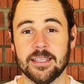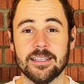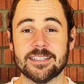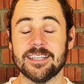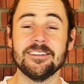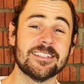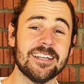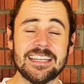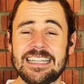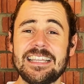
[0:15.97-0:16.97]
So
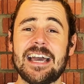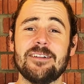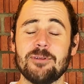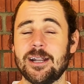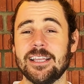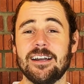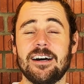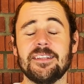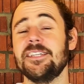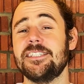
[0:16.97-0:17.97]
cycling and running
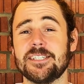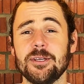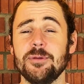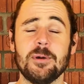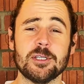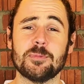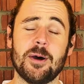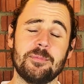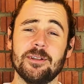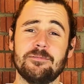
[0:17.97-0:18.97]
are the two most
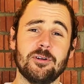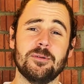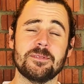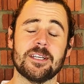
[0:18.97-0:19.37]
popular forms